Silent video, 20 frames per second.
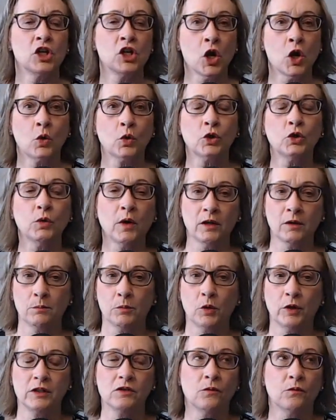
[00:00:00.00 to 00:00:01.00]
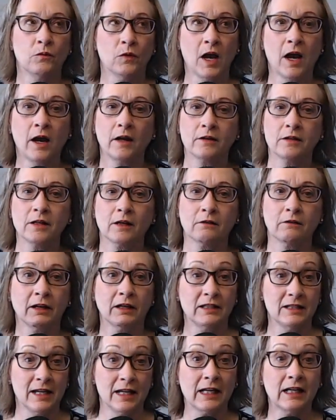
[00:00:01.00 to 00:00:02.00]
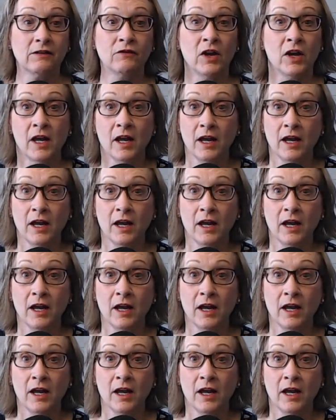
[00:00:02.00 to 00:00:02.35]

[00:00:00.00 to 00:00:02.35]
No, you had a point of contact like Dave